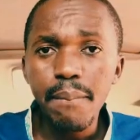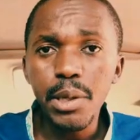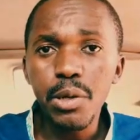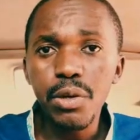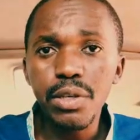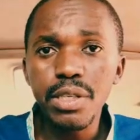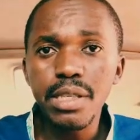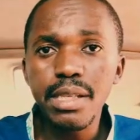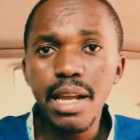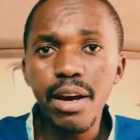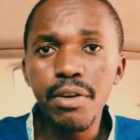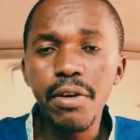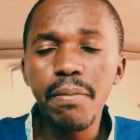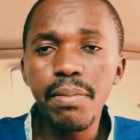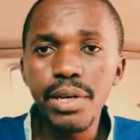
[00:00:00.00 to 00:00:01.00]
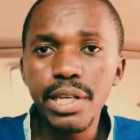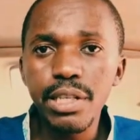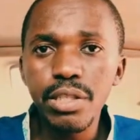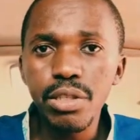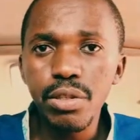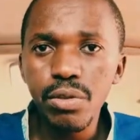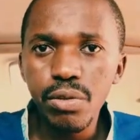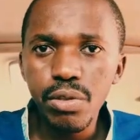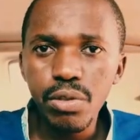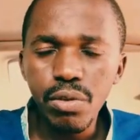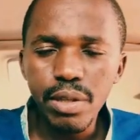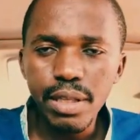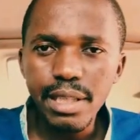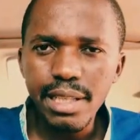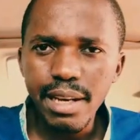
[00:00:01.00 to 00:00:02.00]
because now your body is used
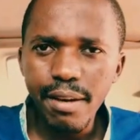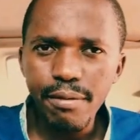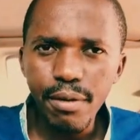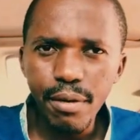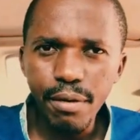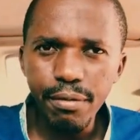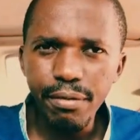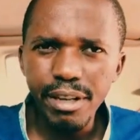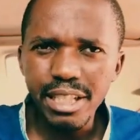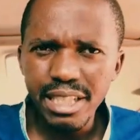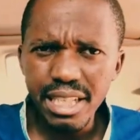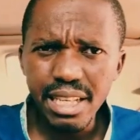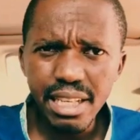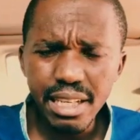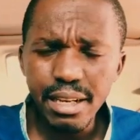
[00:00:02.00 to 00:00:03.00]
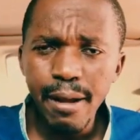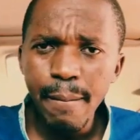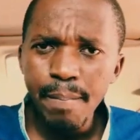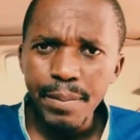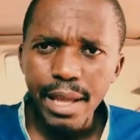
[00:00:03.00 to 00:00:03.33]
to this level of fatigue,